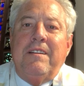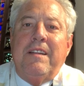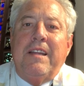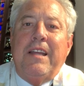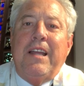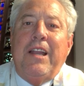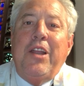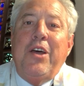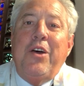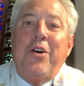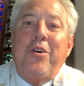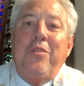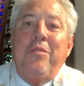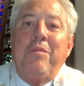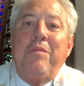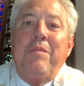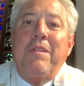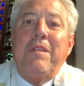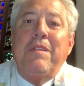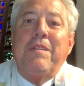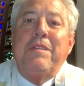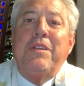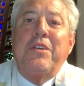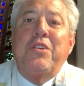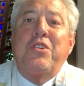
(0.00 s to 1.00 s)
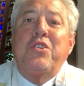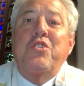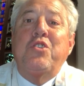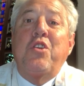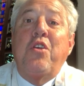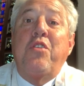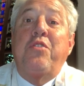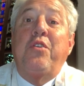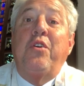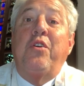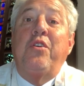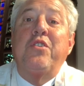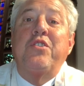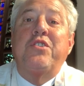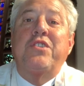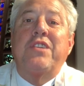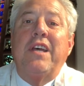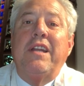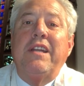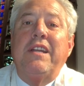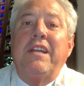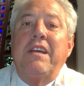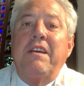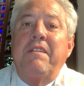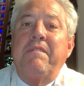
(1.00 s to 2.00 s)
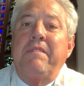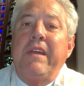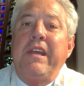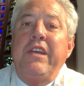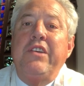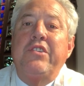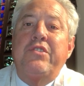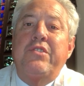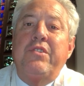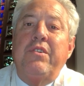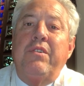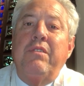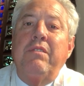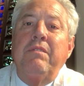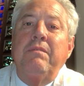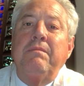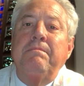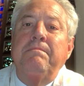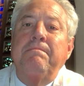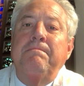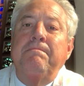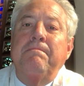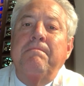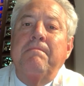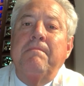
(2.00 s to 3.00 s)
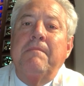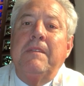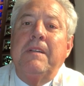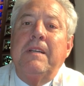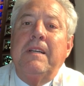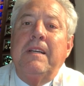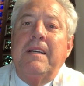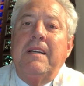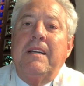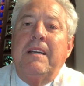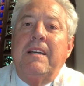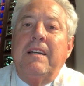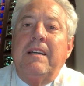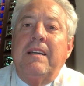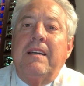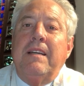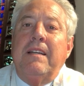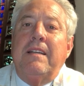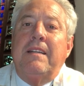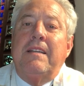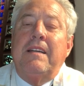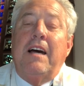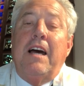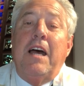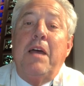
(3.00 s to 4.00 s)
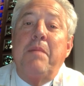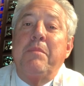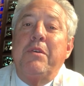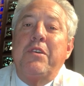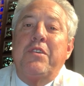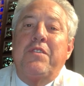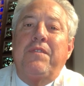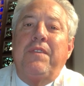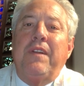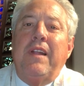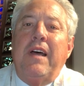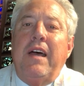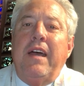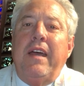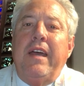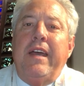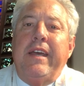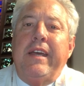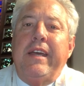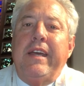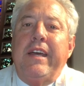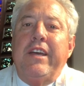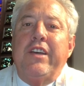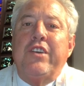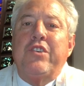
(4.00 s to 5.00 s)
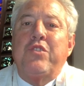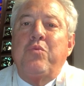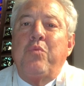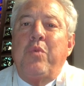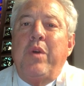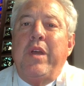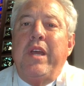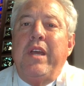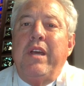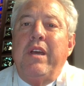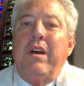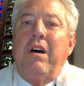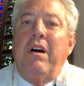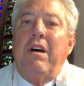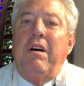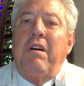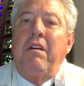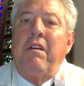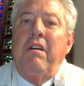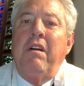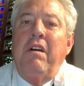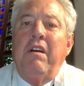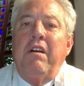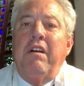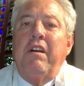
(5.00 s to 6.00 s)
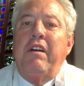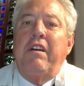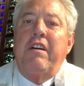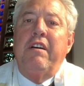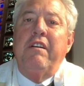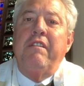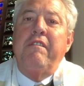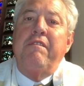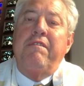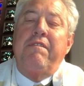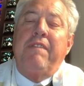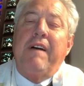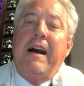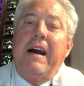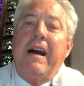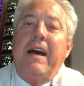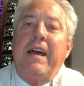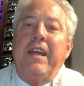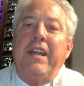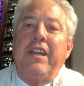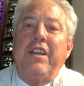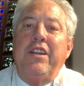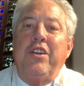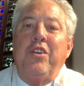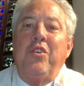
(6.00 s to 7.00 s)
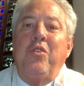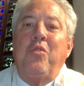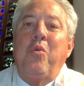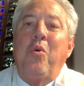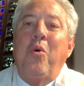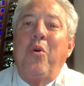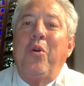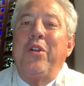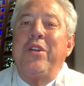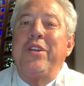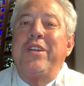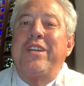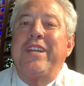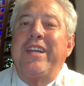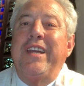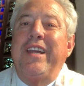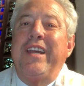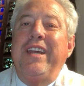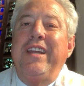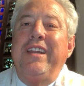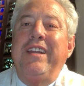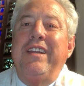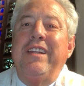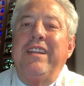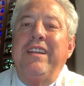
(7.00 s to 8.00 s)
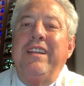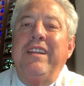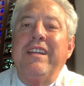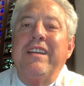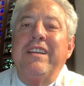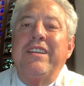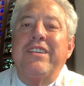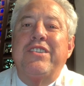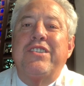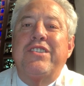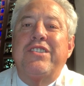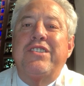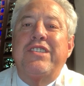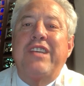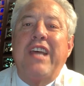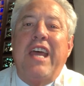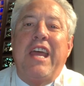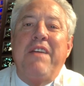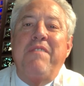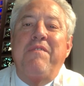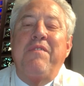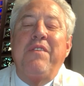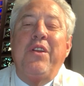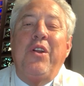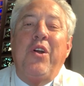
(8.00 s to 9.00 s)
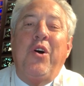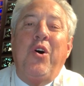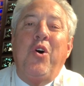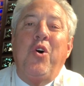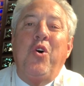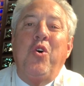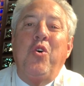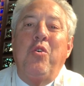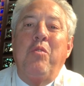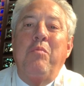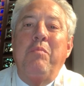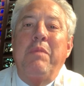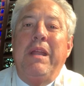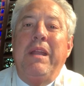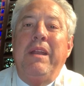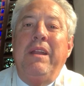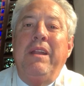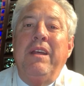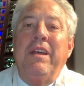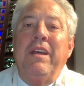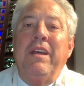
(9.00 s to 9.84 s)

Hello. This is the third Sunday of Easter. Time is flying as we are confined and quarantined and safe at home and